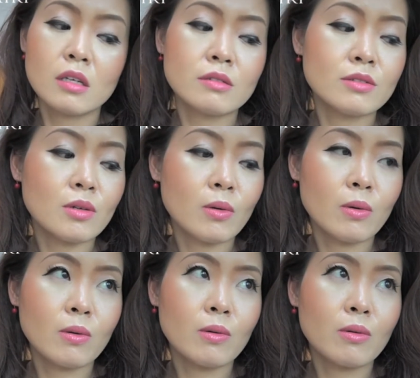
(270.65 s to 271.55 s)

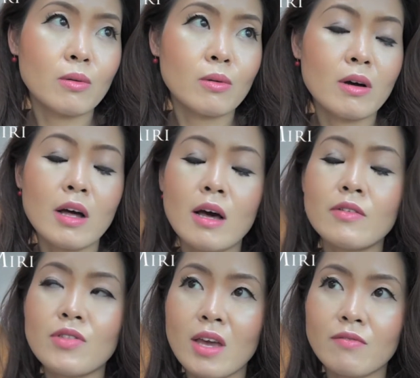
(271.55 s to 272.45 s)
So
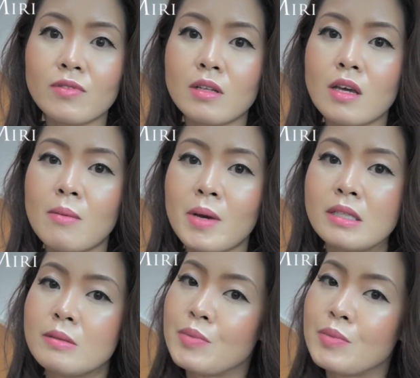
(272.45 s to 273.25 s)
thankfully my